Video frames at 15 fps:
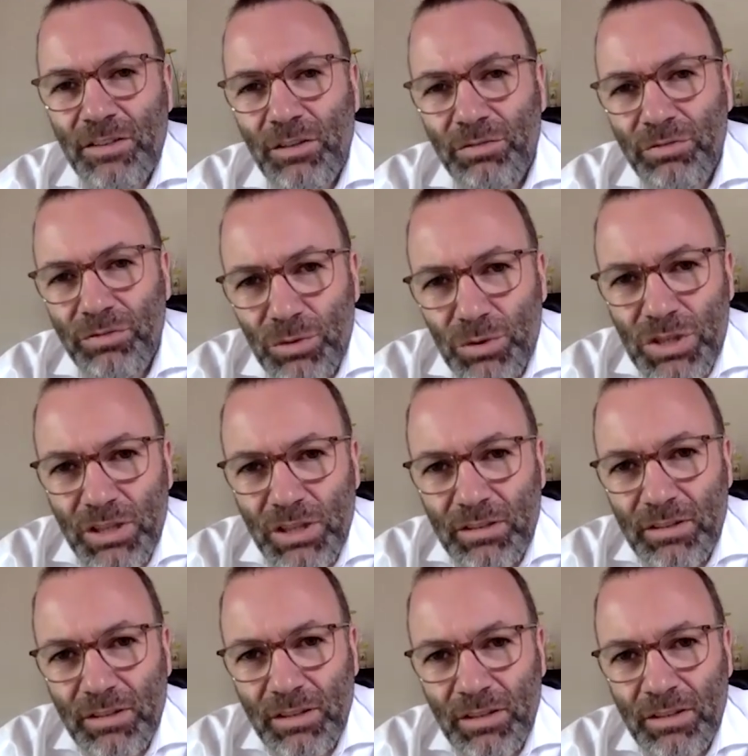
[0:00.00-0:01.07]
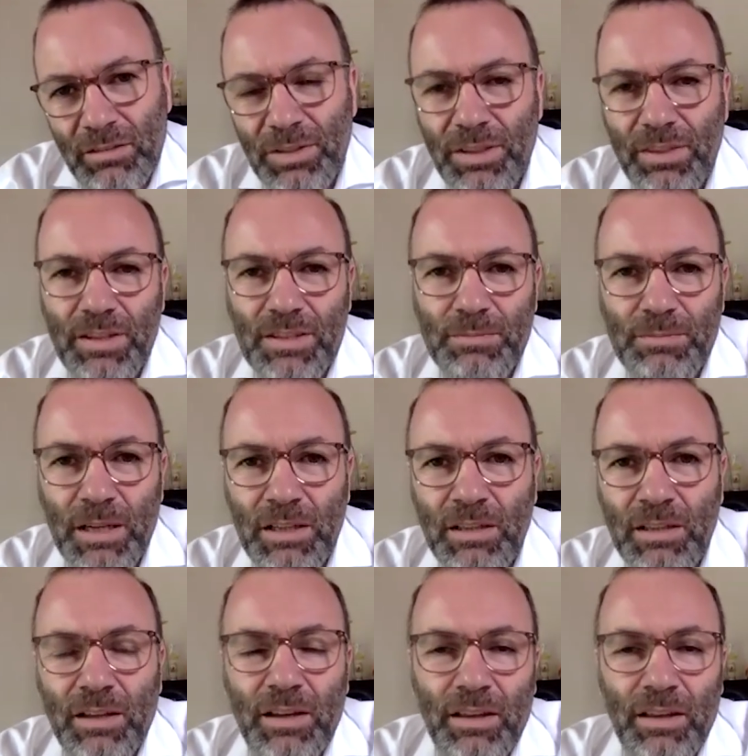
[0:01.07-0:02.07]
in the future with this money.